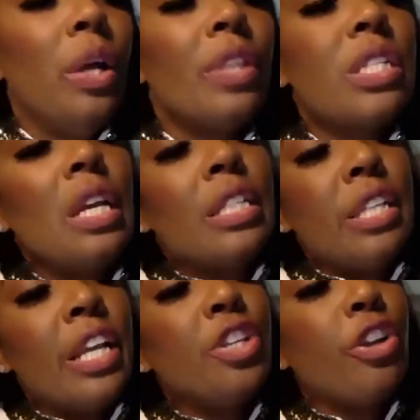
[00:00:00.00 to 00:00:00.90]
That's
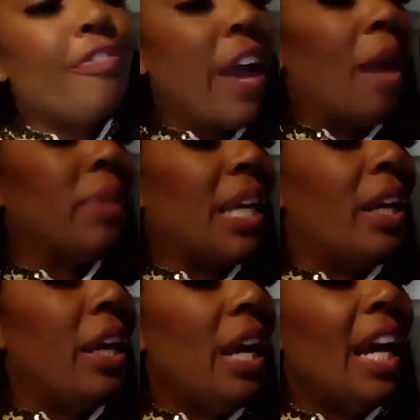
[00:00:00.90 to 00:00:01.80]
it's in your family
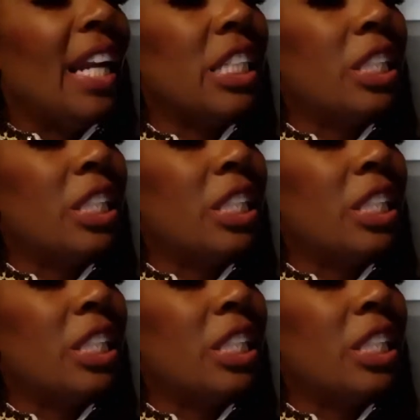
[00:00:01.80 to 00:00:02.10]
and yeah.